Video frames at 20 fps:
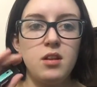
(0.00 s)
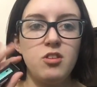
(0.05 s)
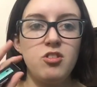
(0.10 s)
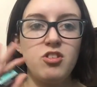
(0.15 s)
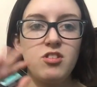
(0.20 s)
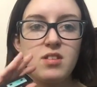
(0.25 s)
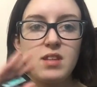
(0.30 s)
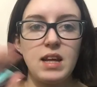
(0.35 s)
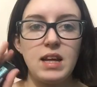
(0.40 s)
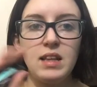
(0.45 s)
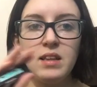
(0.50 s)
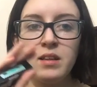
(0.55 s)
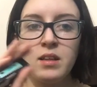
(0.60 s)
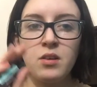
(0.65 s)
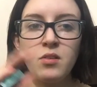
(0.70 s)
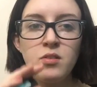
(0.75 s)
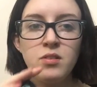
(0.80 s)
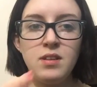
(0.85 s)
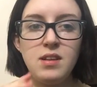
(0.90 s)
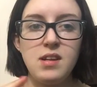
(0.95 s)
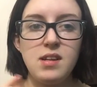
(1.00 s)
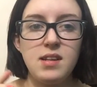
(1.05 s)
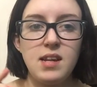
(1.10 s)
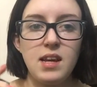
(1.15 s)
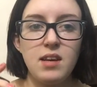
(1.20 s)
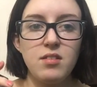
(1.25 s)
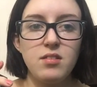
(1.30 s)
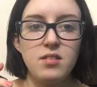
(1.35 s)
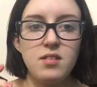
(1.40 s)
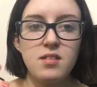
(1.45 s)
just like little
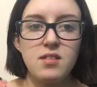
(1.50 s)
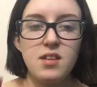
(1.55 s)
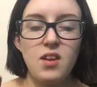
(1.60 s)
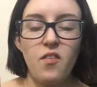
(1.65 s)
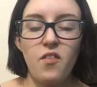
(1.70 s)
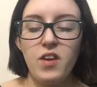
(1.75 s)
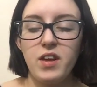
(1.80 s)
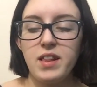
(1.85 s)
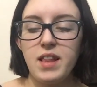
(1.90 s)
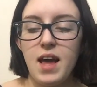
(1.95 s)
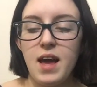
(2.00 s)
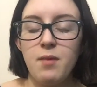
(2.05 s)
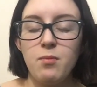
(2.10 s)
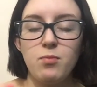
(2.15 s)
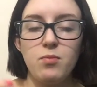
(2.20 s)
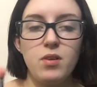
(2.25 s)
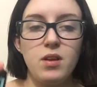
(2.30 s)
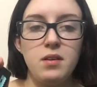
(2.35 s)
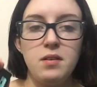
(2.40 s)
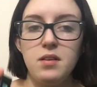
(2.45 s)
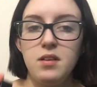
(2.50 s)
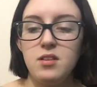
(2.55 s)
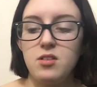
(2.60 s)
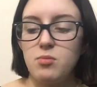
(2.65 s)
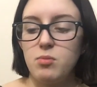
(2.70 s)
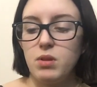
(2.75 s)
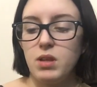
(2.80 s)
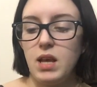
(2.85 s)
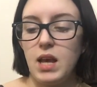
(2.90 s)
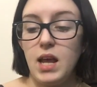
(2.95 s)
details and stuff like that. And
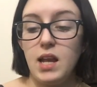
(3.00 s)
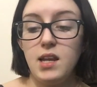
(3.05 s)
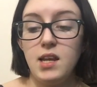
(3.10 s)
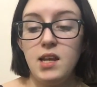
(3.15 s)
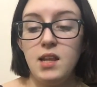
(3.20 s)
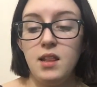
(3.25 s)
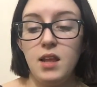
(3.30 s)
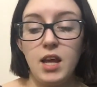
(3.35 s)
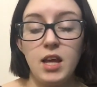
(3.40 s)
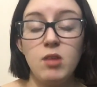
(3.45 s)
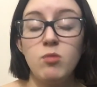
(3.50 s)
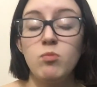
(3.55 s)
it's really handy, and